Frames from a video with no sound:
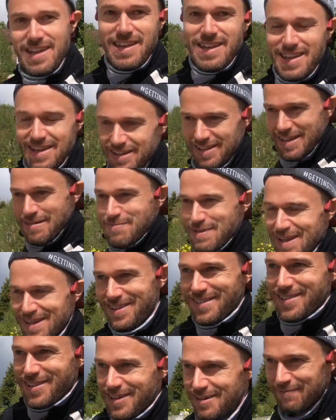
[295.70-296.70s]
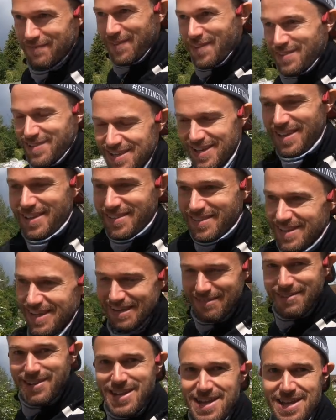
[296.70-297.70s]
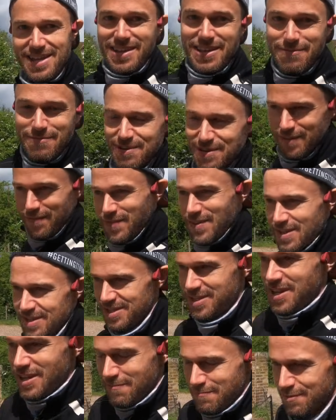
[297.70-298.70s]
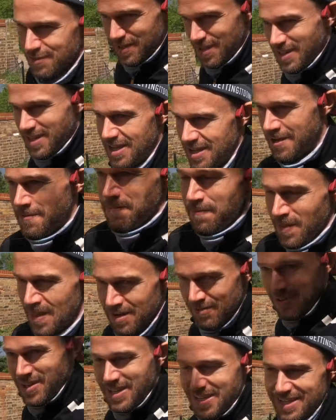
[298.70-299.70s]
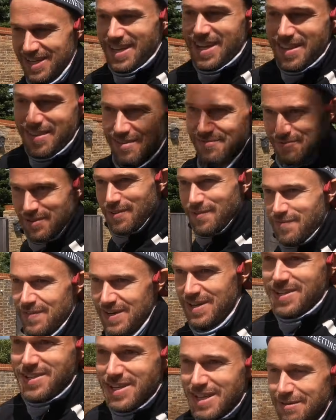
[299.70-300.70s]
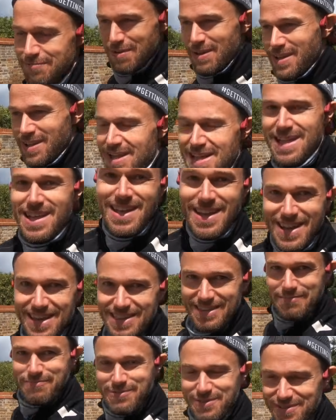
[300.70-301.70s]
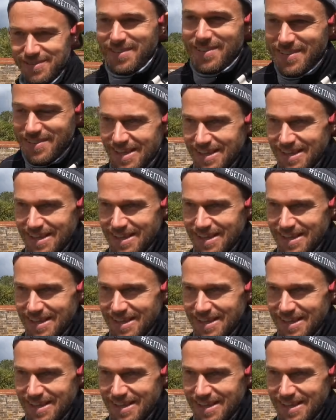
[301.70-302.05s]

yeah, get back in time for seeing Sarah coming to the first checkpoint. Right, gonna get this run finished up and then we'll see